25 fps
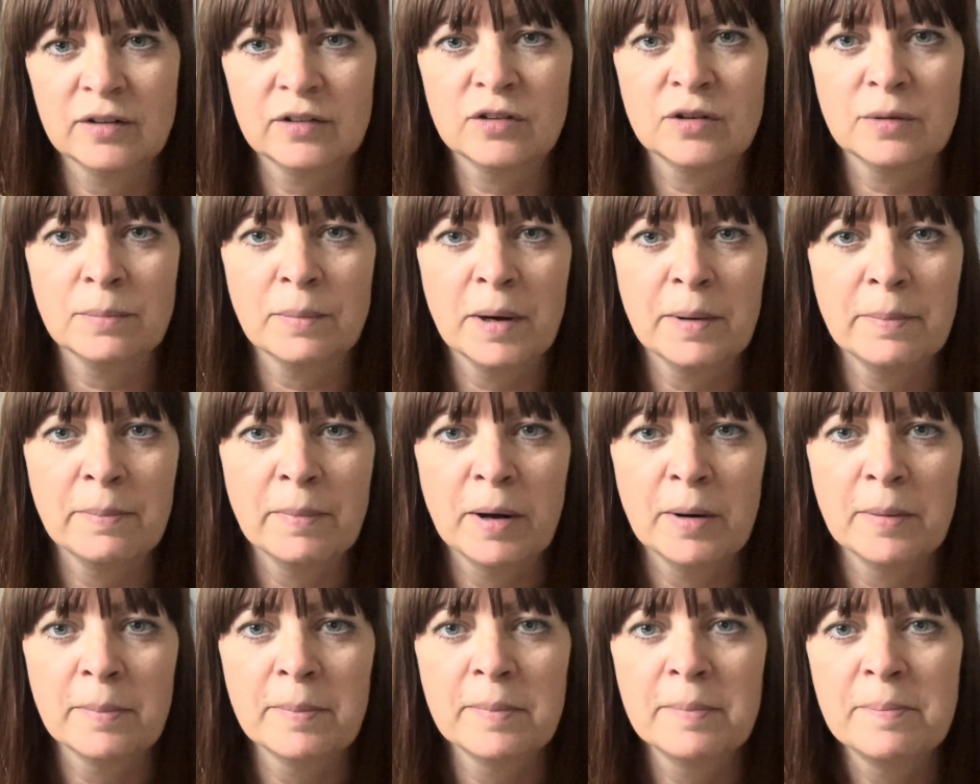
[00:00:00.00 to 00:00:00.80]
to my
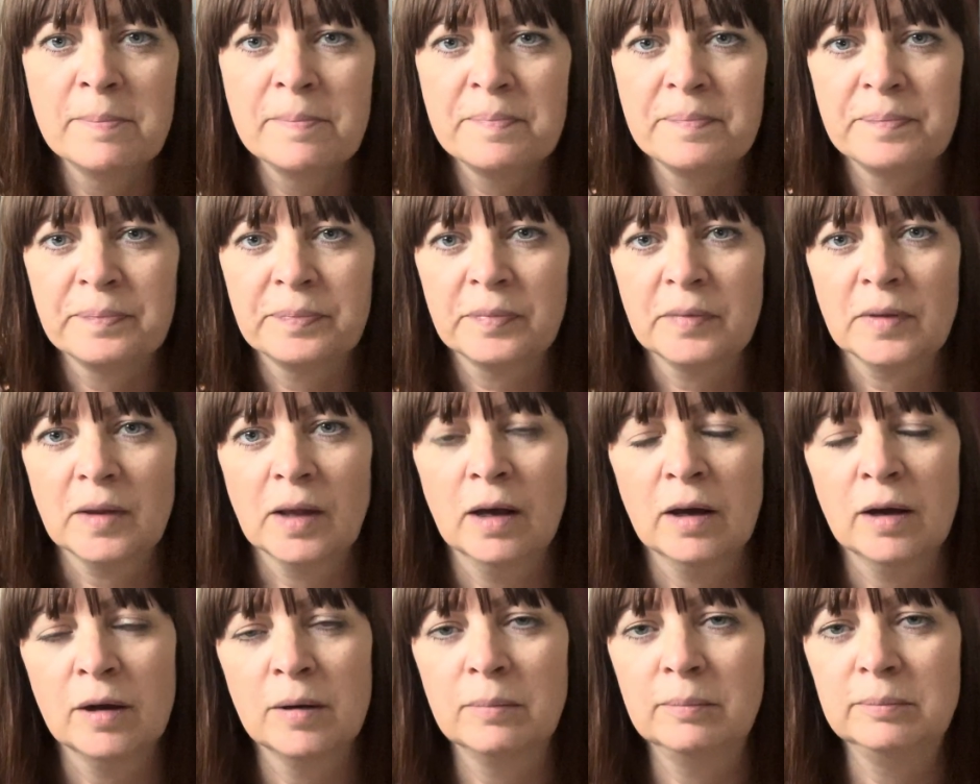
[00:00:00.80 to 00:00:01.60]
mum.
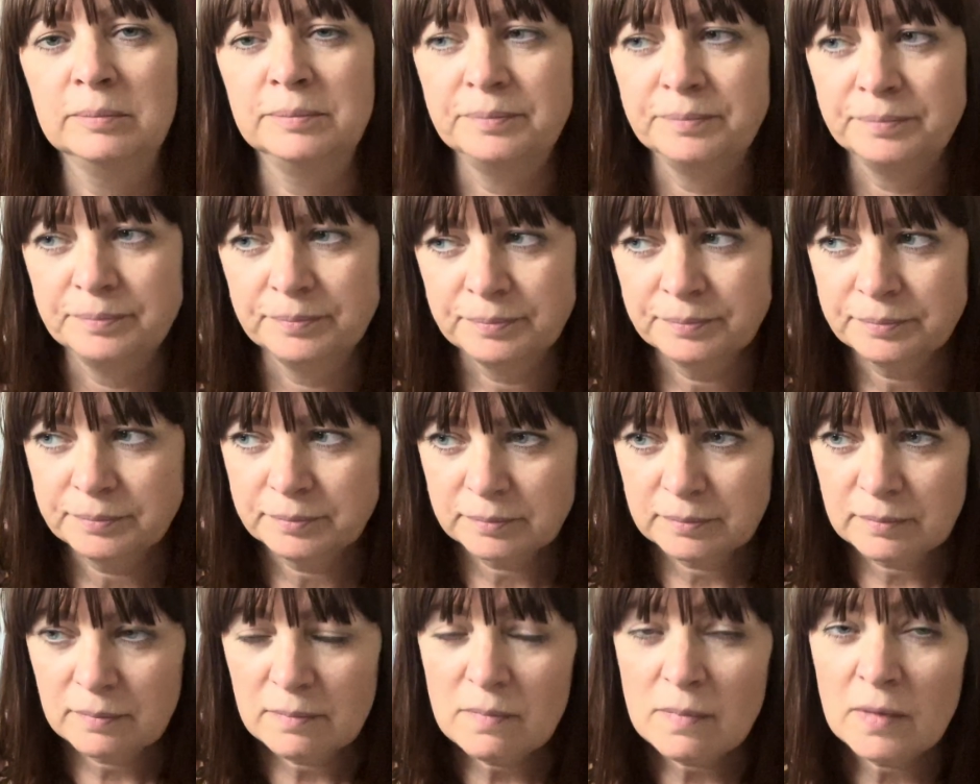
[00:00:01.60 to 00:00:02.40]

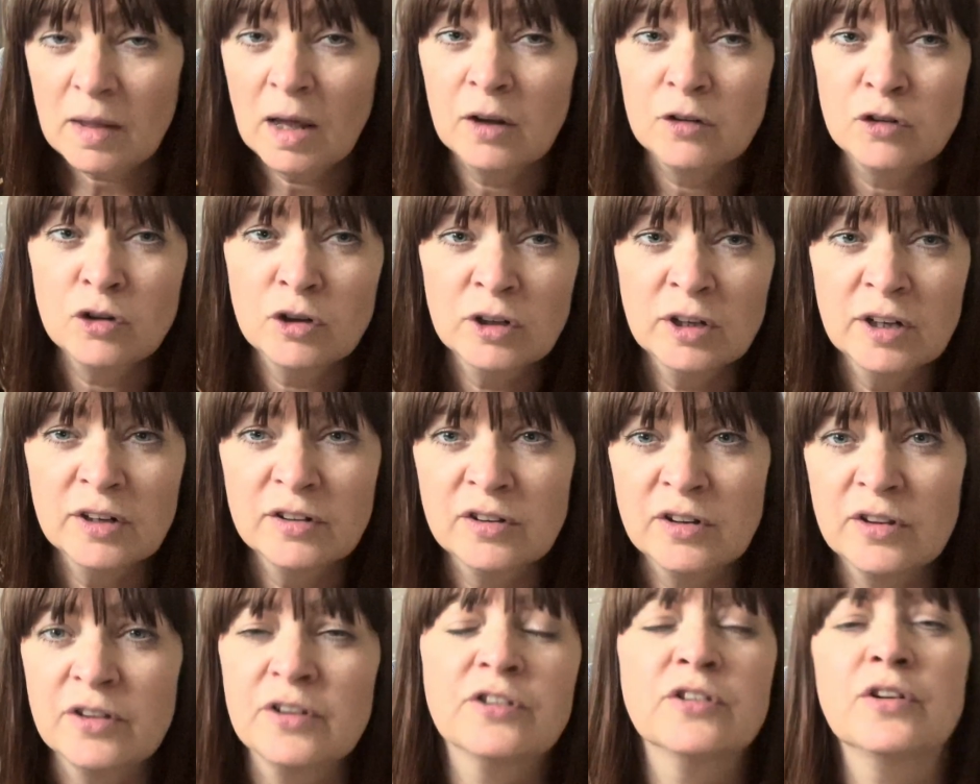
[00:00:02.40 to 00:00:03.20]
I took it
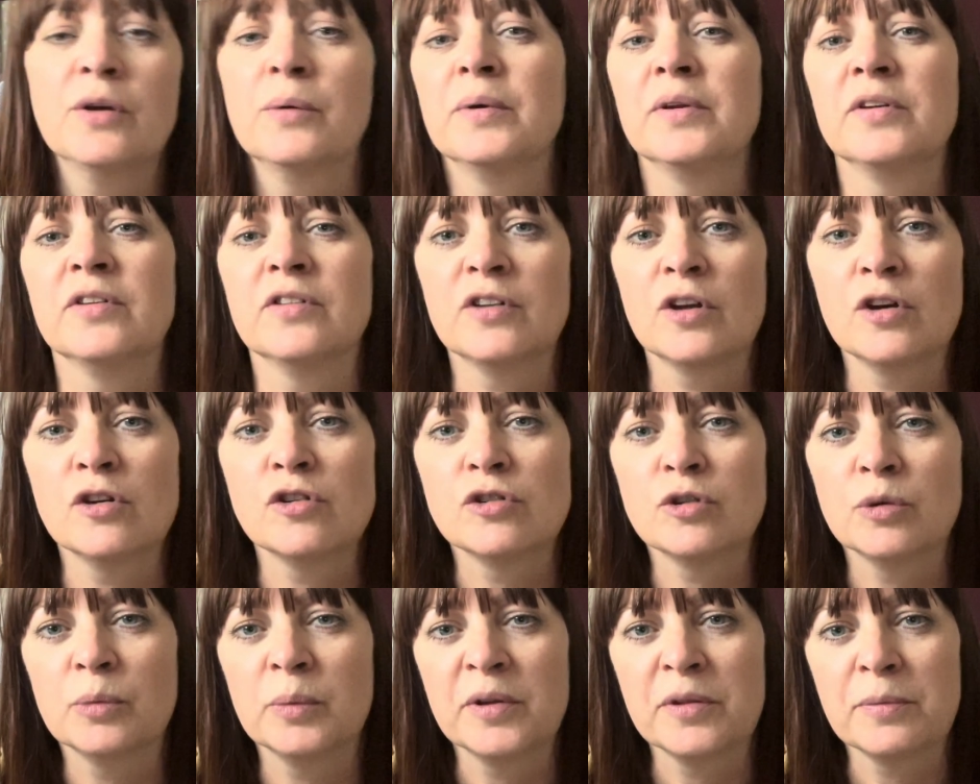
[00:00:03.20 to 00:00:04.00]
to the Sewing
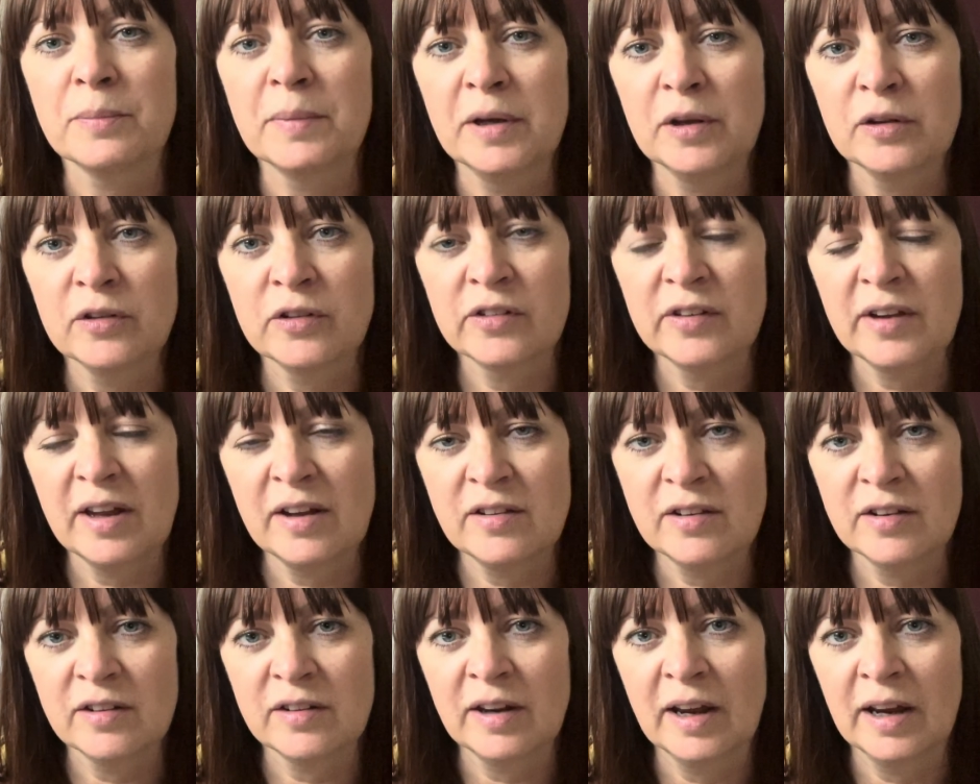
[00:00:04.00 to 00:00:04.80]
Social with me on
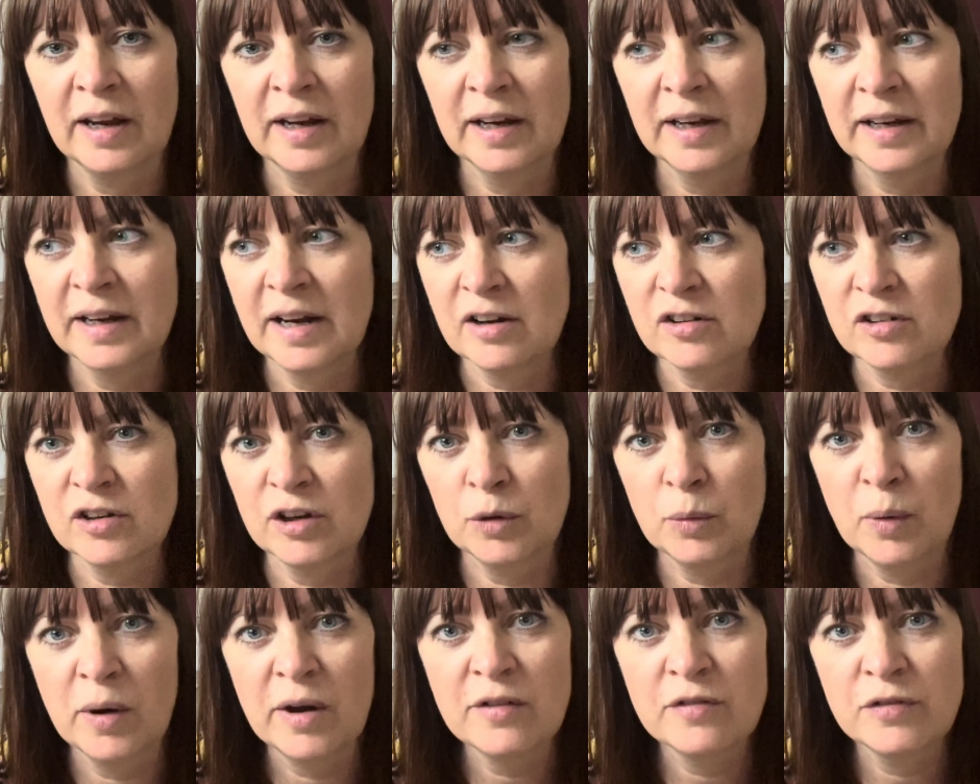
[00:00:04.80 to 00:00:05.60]
Saturday, and actually
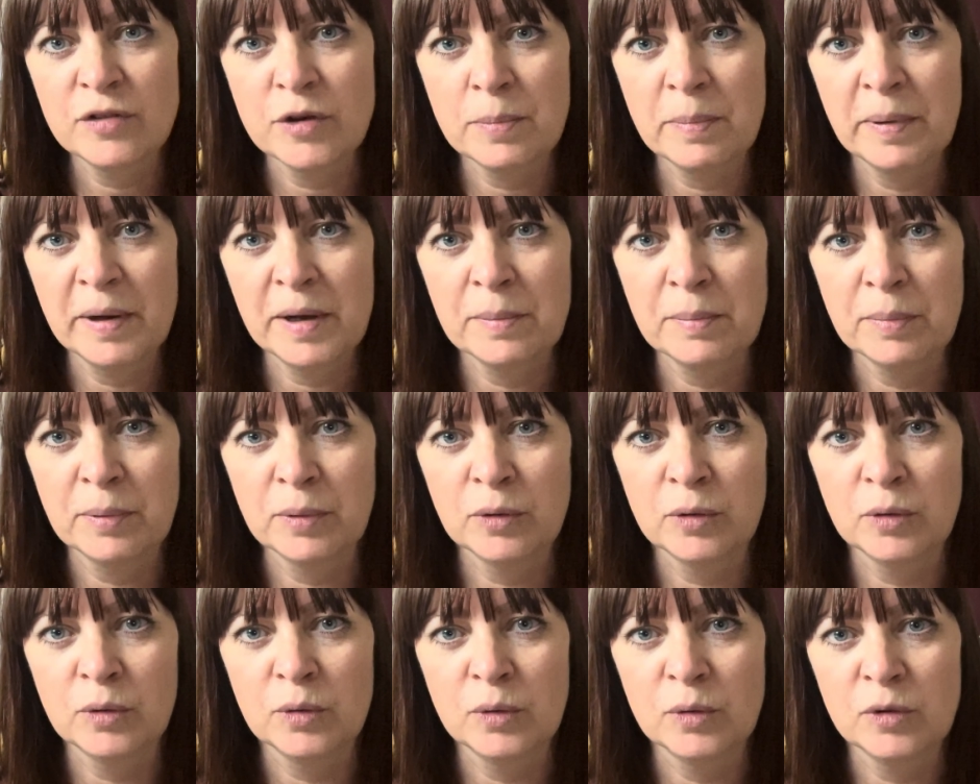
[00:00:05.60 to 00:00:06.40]
quite a few
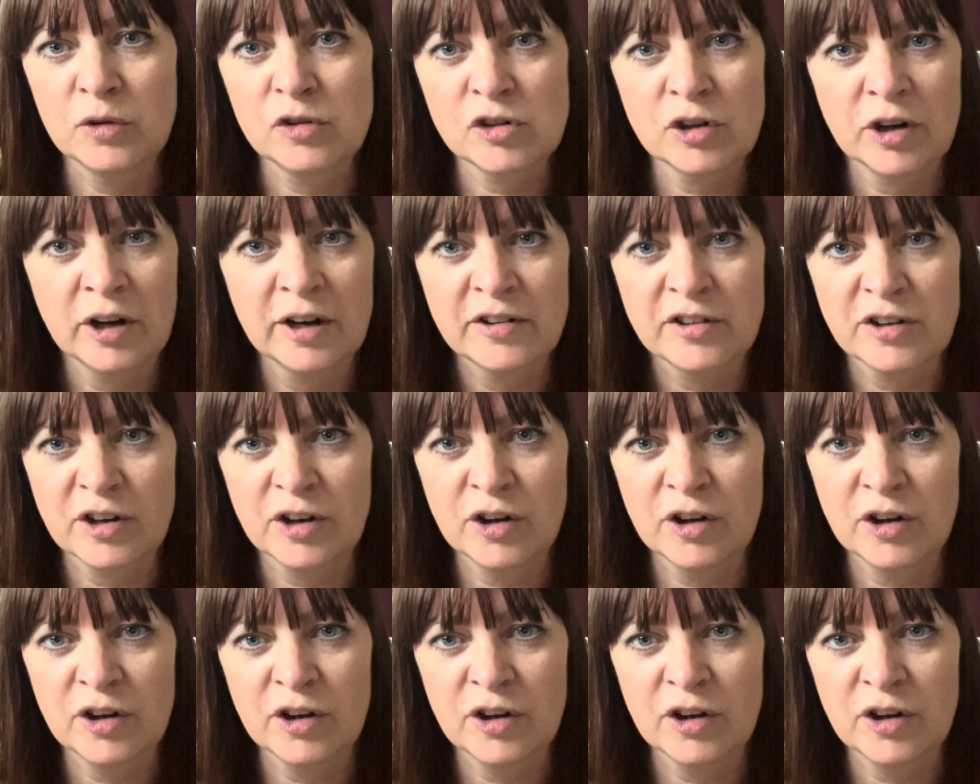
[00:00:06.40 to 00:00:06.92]
people tried it